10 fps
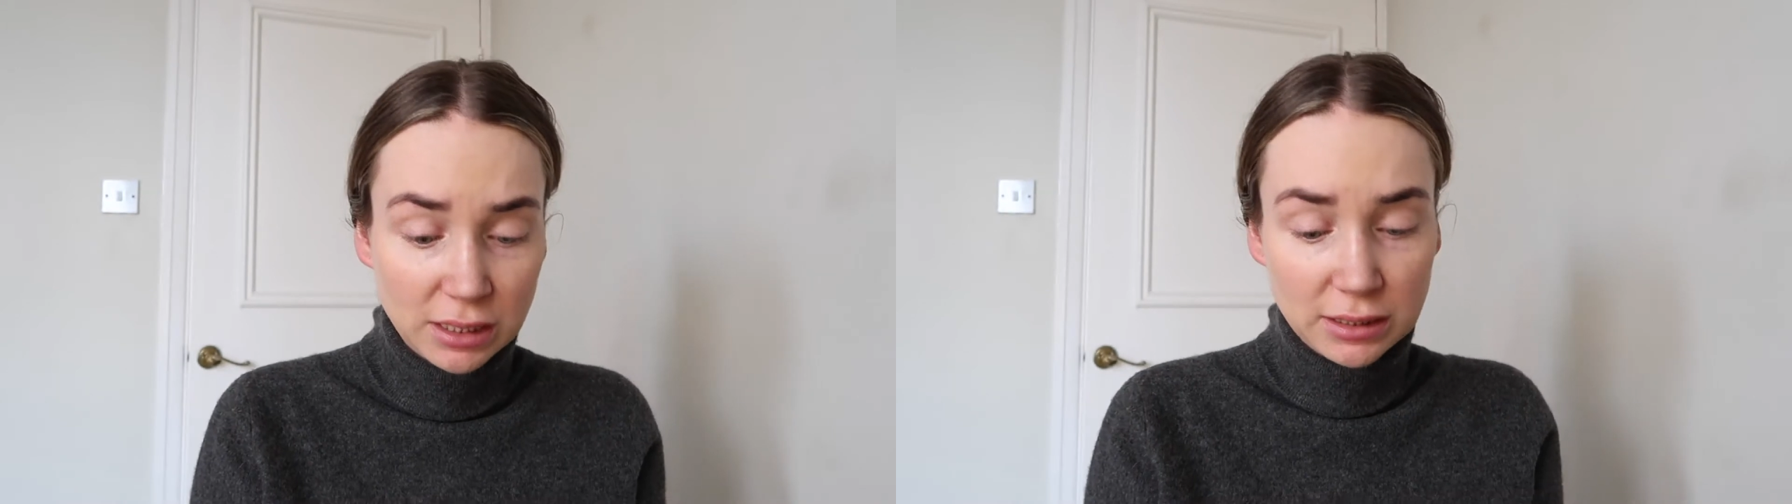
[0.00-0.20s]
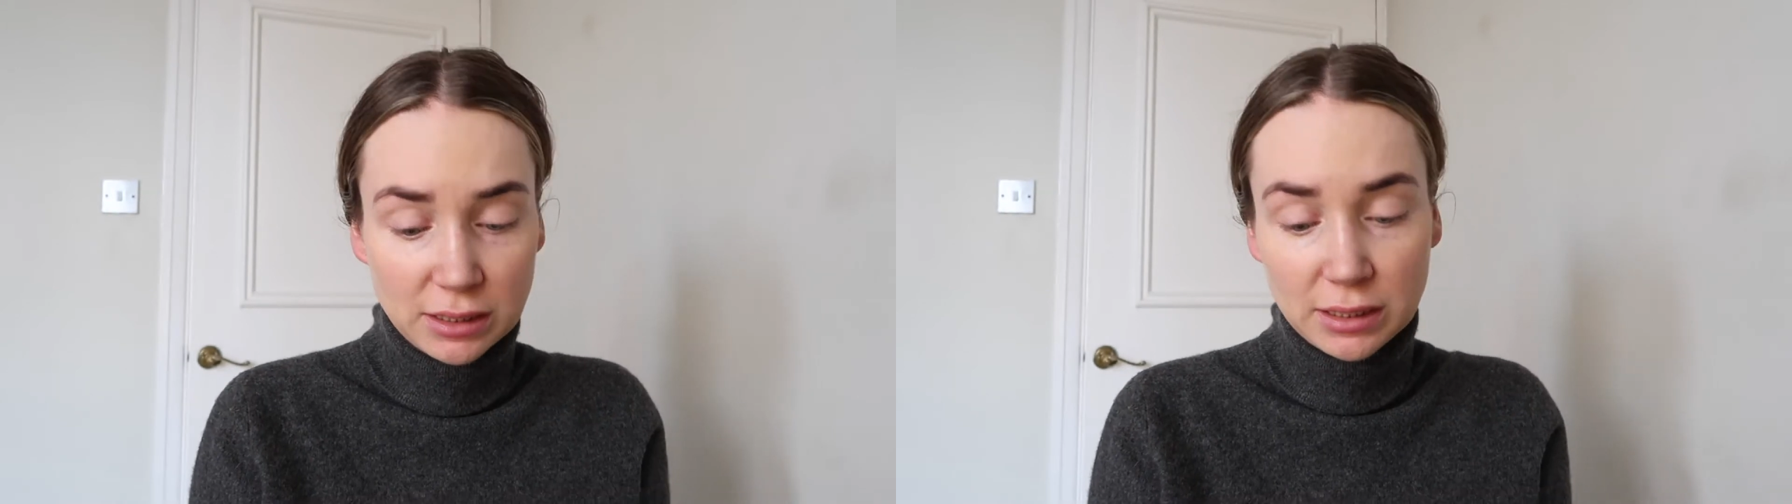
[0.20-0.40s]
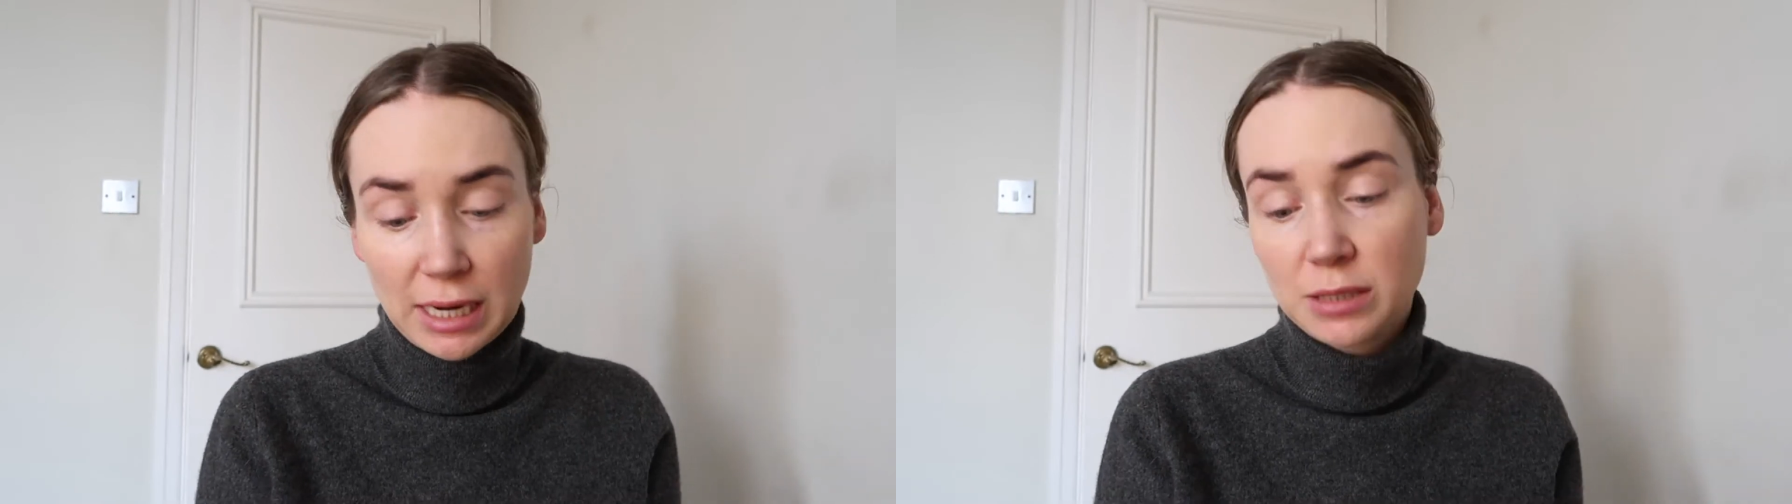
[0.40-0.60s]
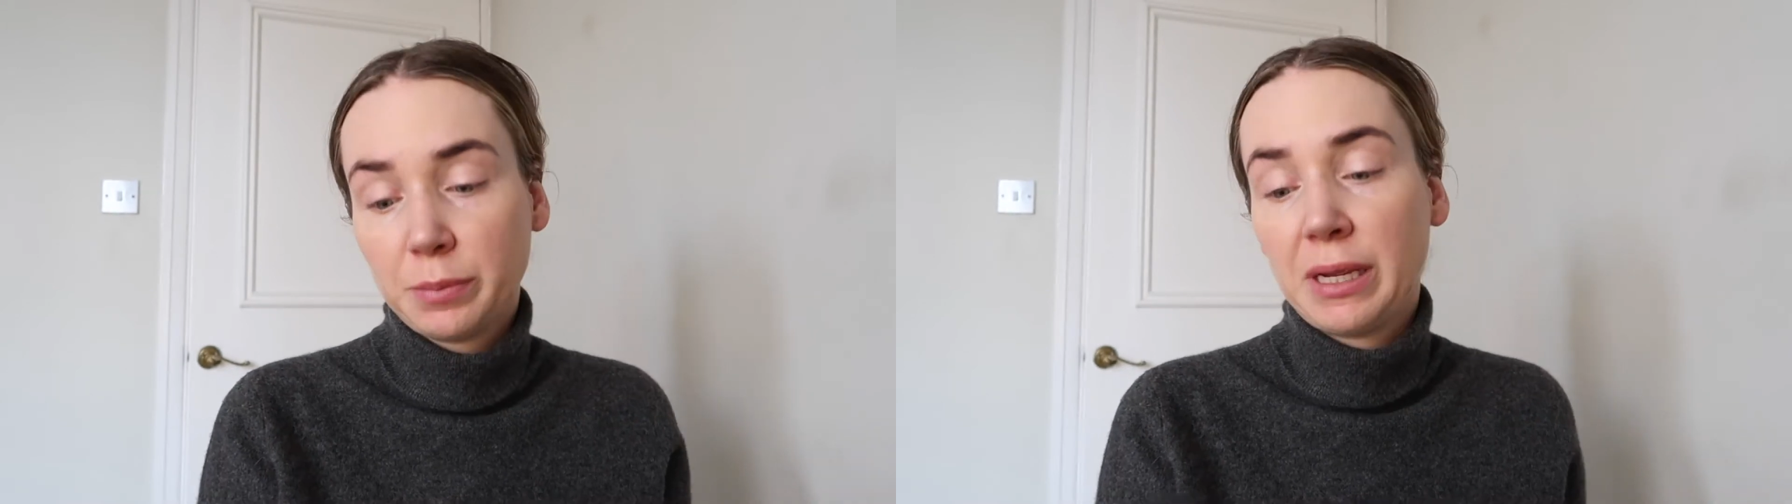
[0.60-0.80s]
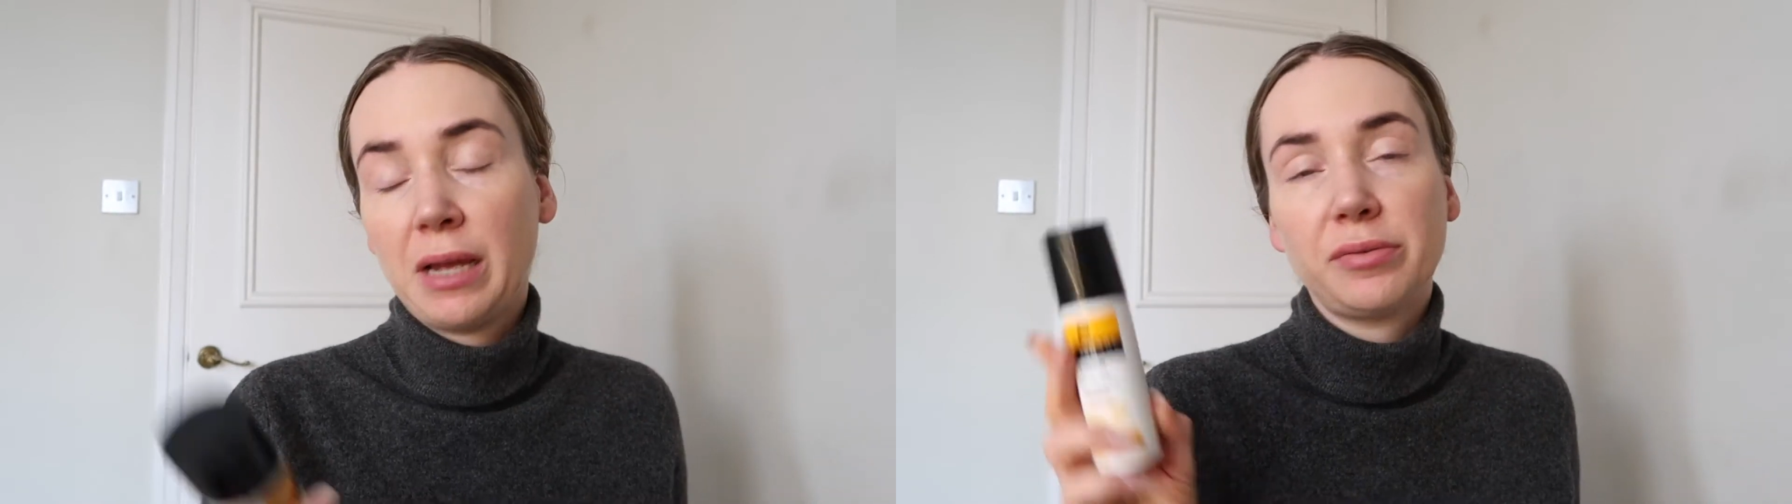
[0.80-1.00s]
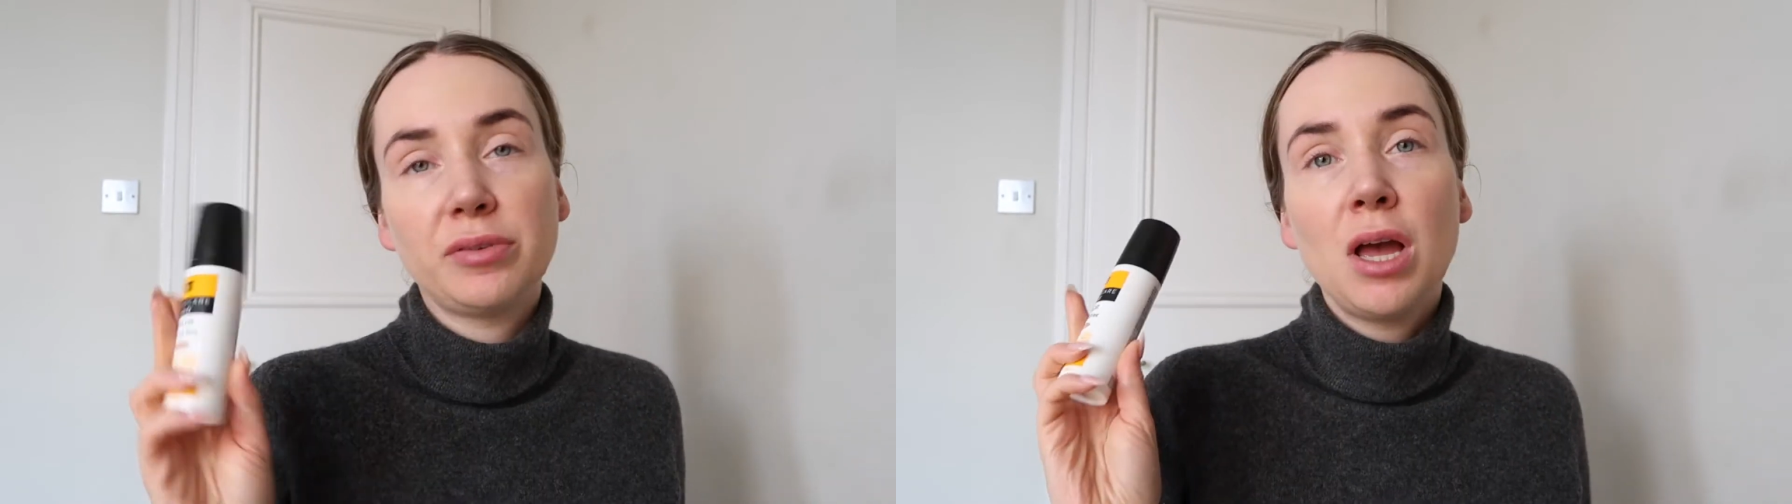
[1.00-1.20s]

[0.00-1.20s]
tinted SPF